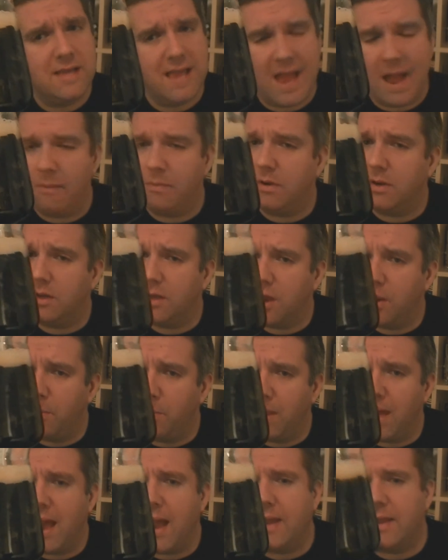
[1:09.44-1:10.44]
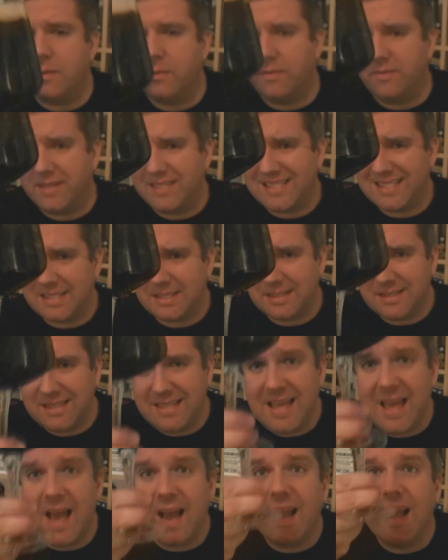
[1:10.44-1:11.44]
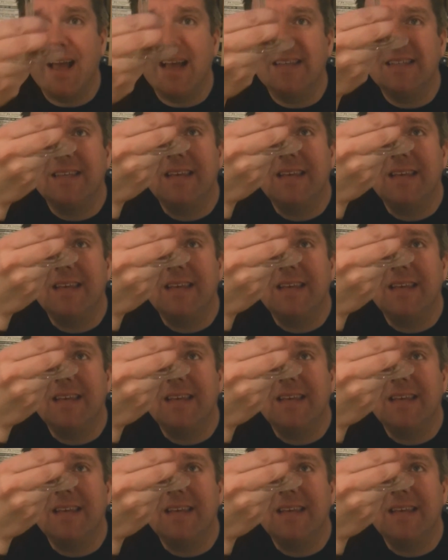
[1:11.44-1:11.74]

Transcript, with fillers: yeah, I'm gonna go black with a, yeah, I can't